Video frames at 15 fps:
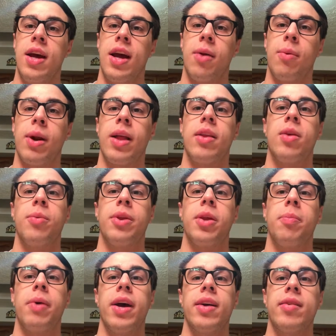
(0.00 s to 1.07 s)
And what I did with
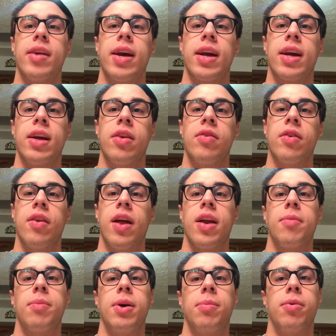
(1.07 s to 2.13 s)
the Pec Deck is a lot
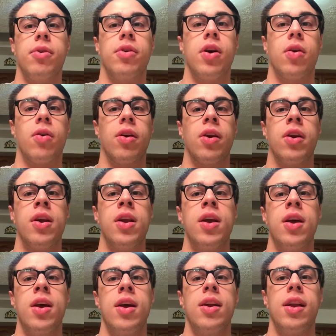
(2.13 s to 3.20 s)
of people don't
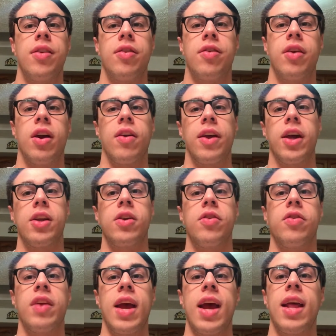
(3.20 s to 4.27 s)
necessarily
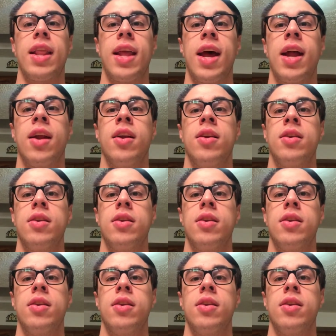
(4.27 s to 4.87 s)
understand that